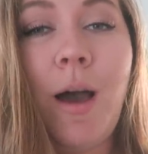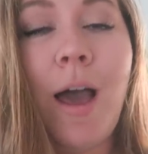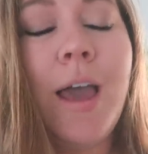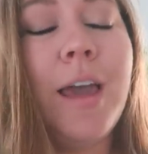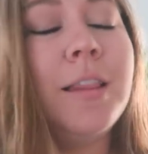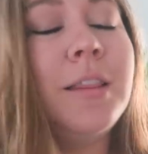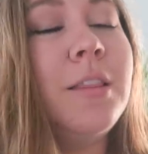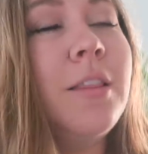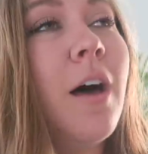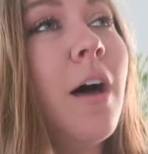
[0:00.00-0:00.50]

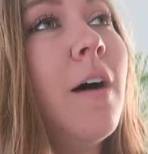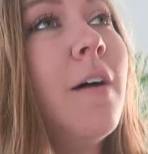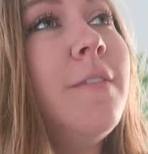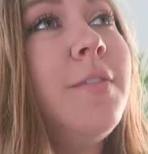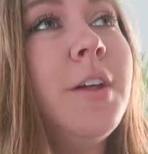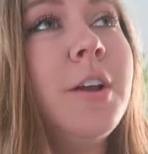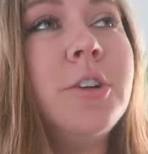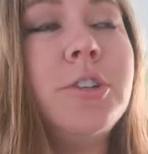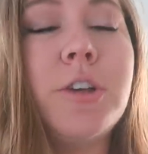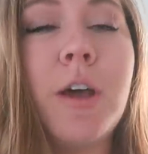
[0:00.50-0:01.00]
I
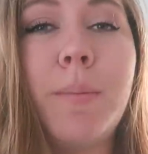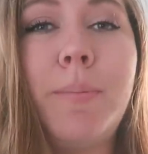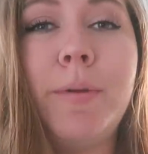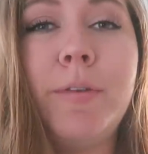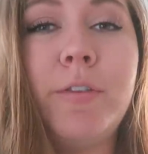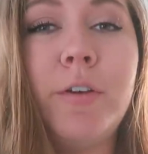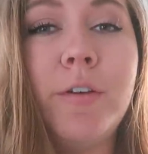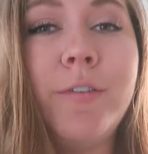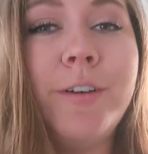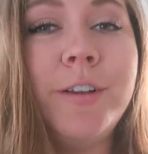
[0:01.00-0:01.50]
love their
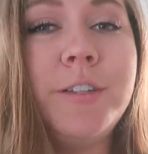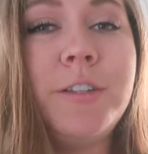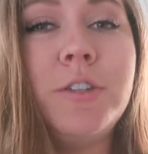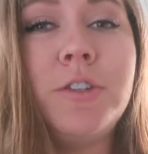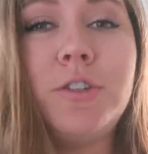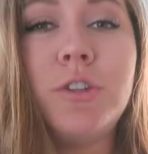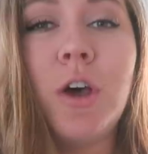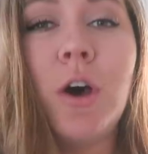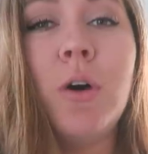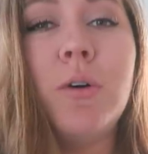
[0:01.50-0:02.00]
shopping service
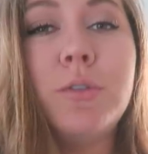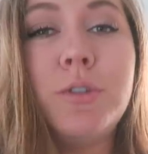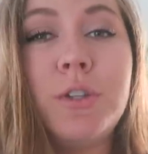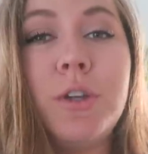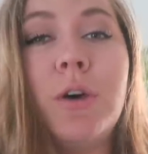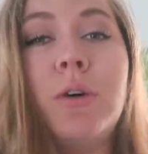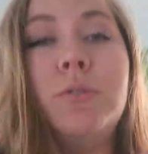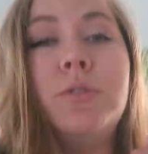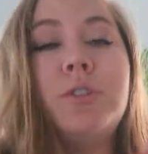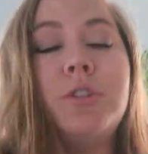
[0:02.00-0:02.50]
so,
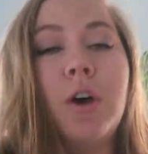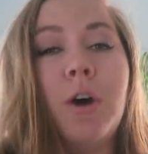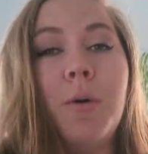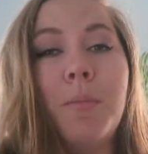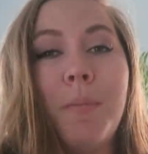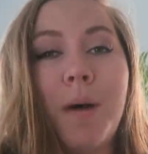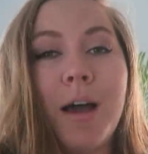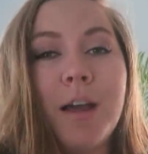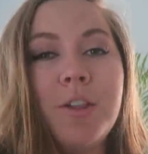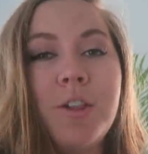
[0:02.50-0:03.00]
so,
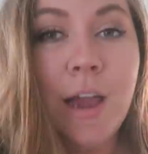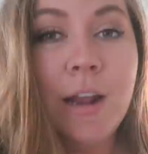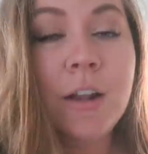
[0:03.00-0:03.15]
so much.